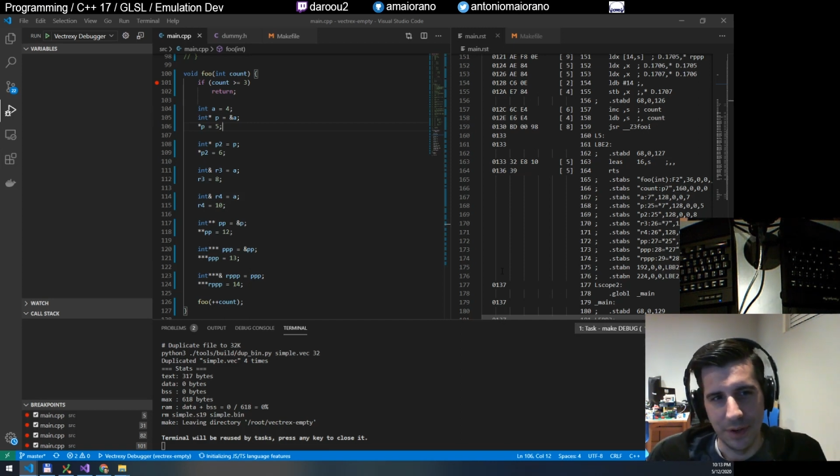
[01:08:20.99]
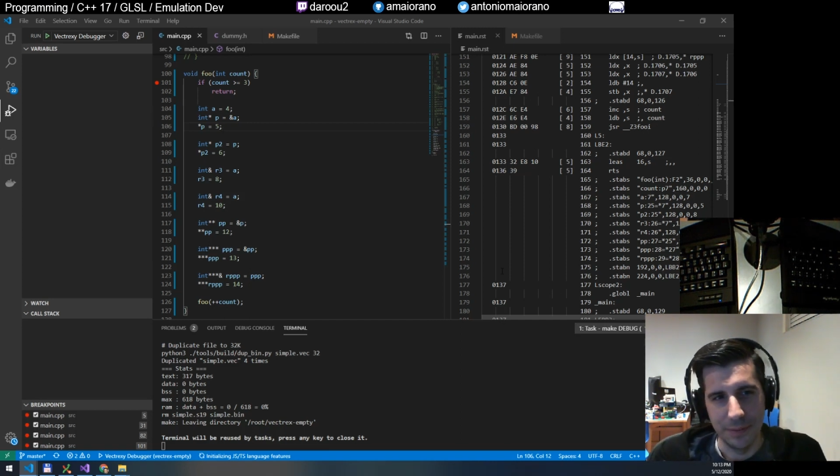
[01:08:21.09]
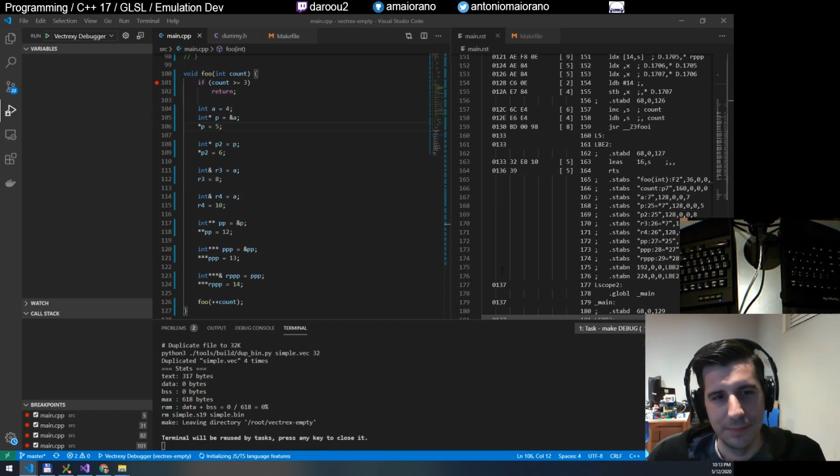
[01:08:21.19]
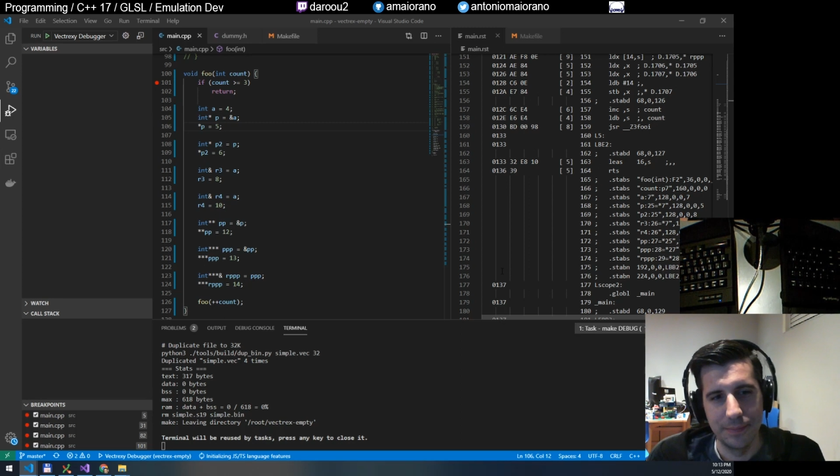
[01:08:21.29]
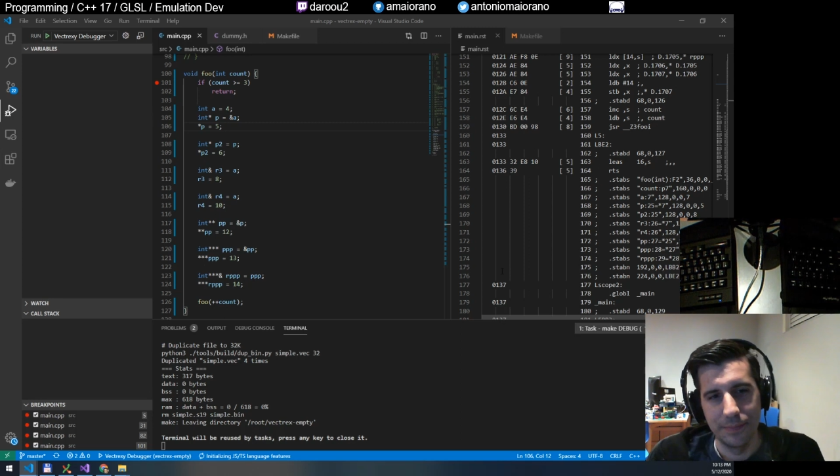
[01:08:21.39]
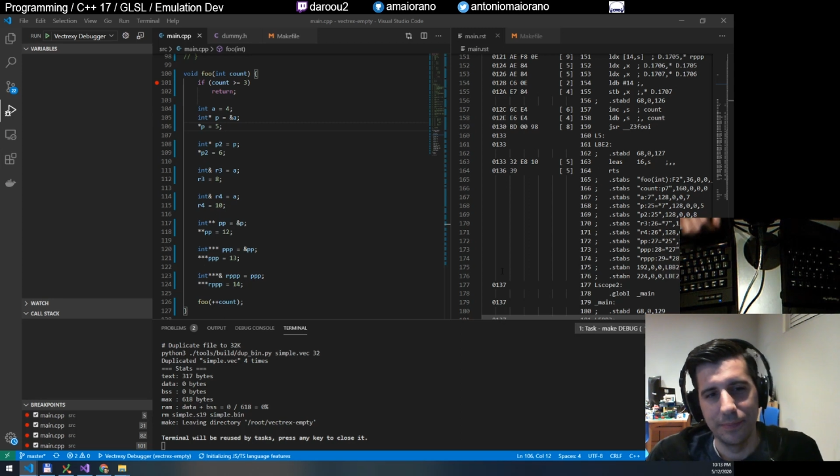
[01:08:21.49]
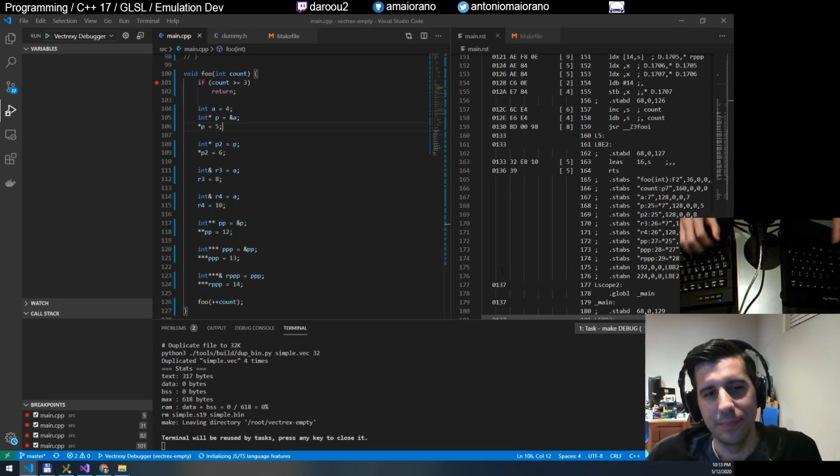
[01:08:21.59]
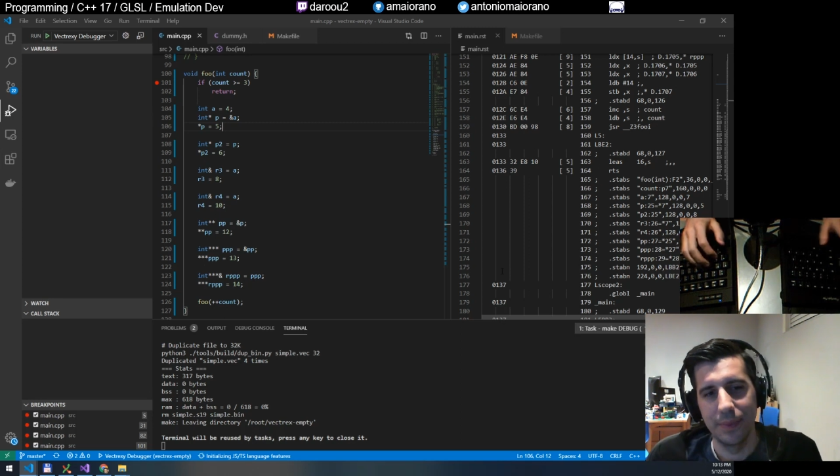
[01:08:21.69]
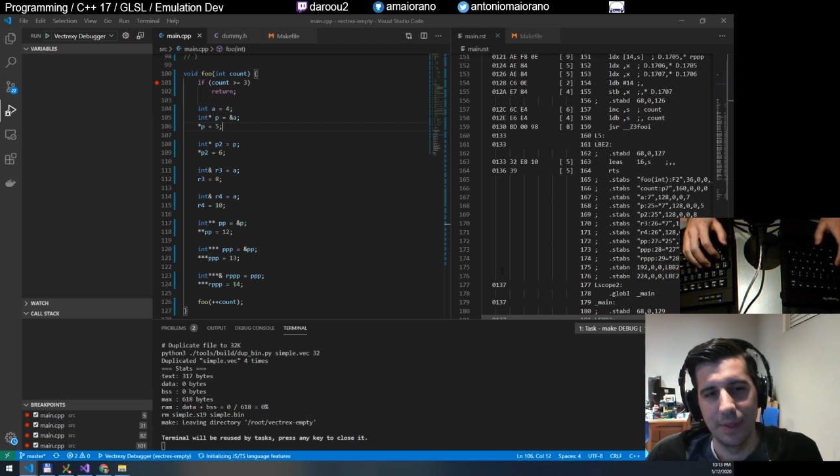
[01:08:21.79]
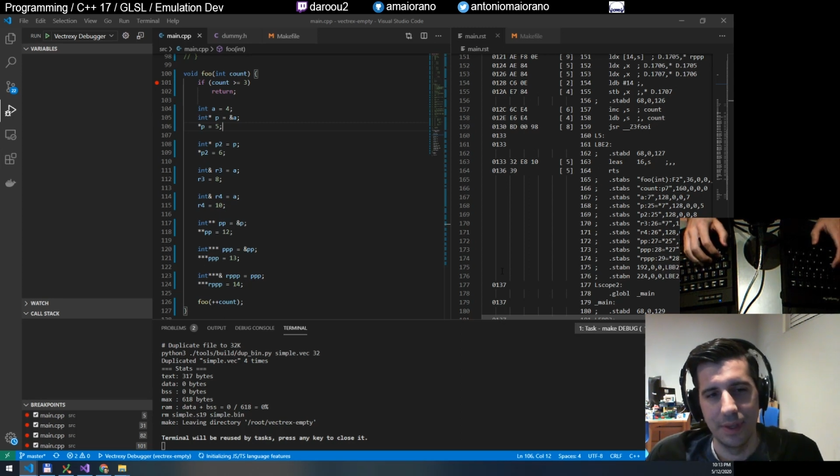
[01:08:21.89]
know,
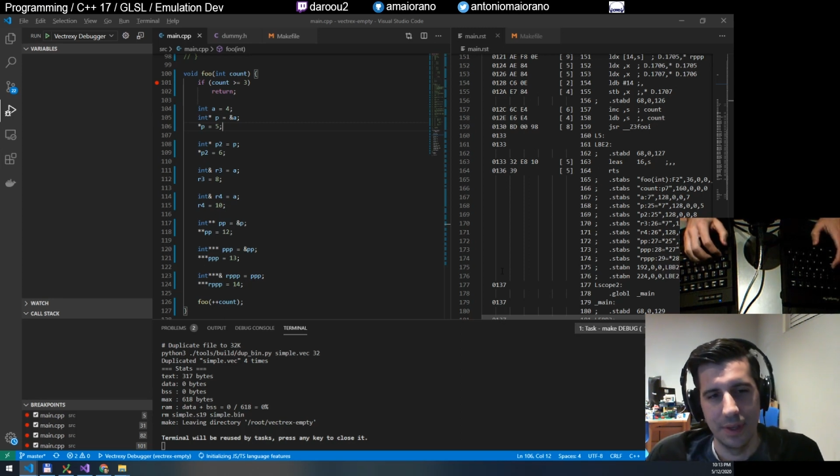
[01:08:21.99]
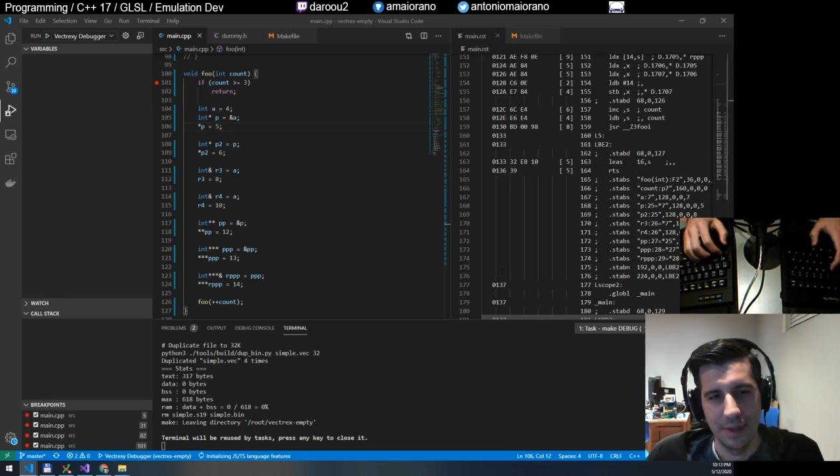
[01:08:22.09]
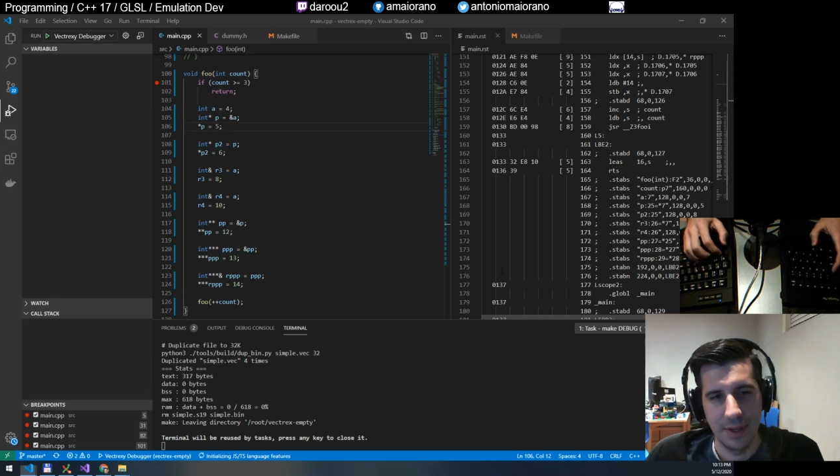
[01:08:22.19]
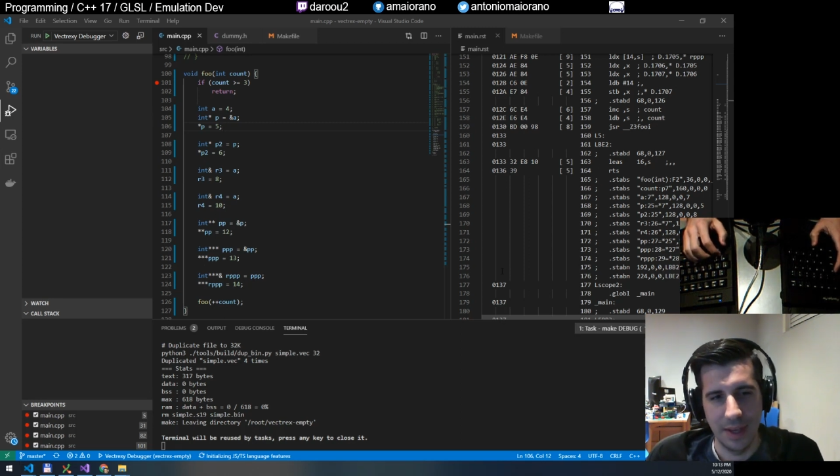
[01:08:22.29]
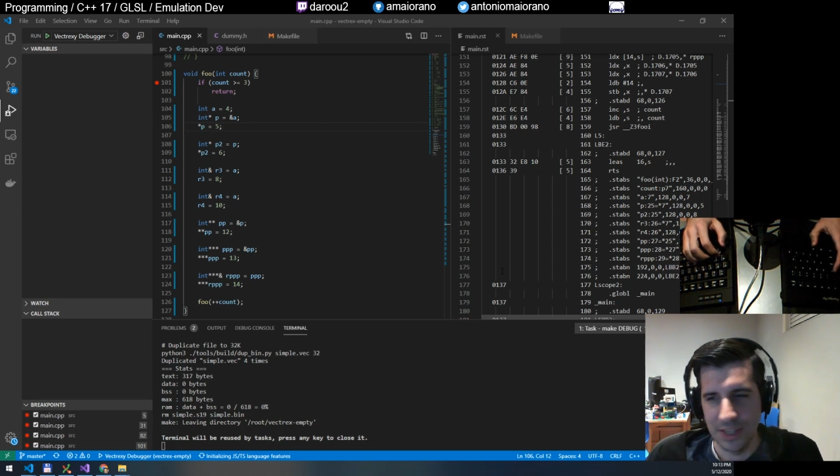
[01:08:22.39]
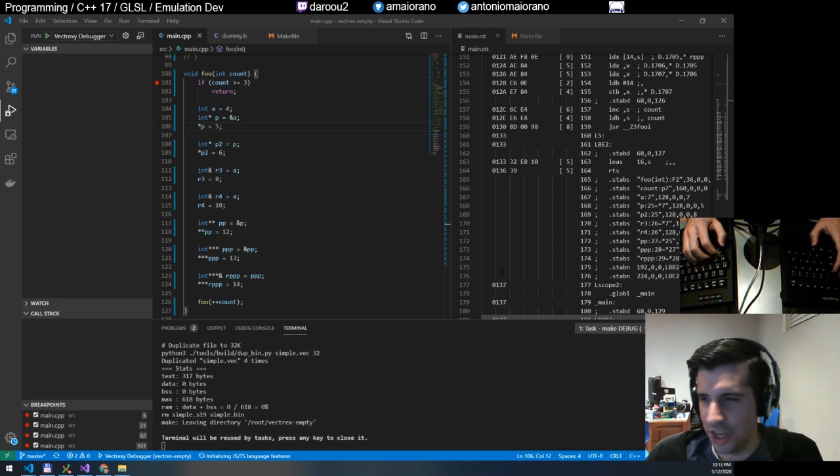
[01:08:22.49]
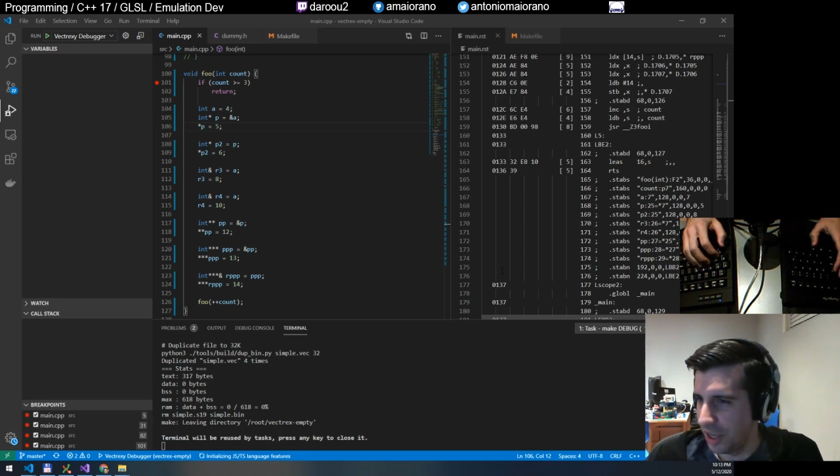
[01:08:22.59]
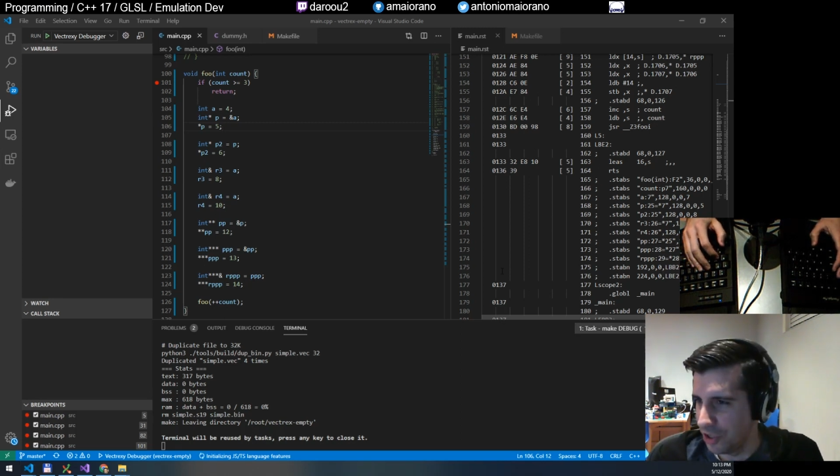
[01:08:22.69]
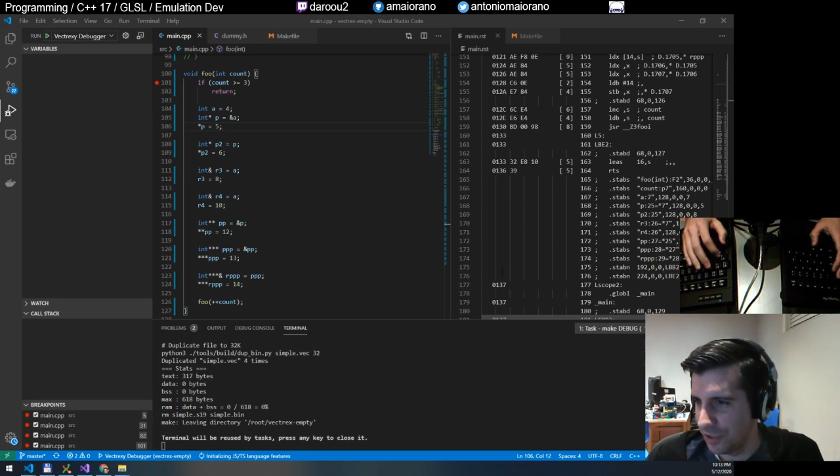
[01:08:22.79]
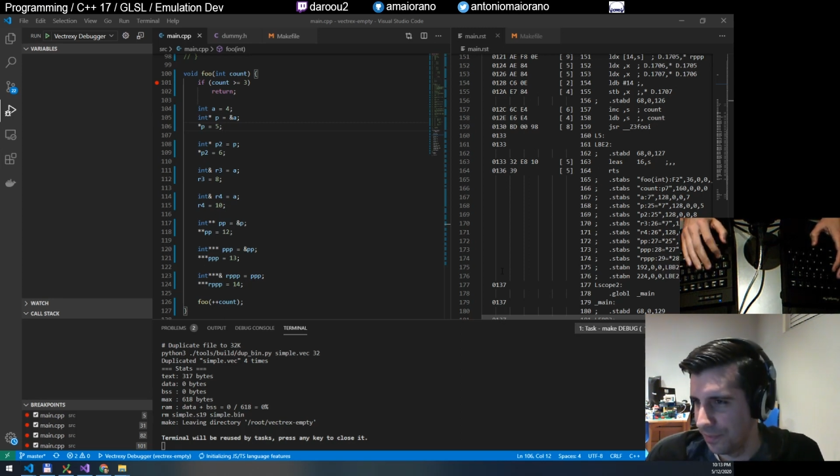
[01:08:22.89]
it
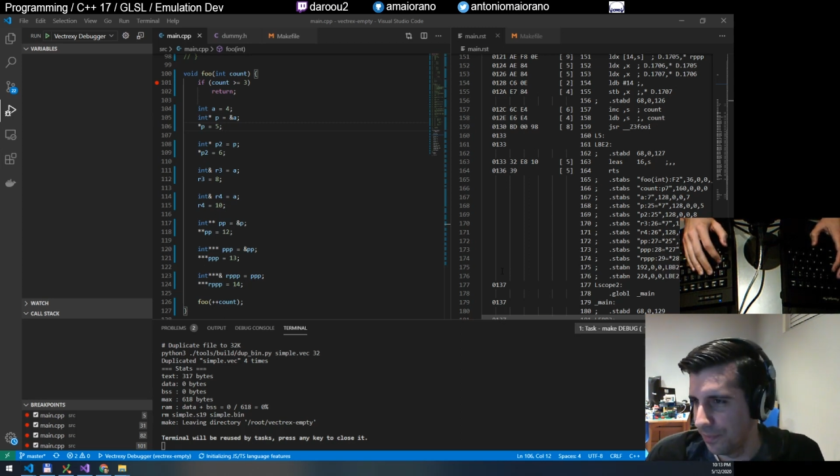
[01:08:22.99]
changed.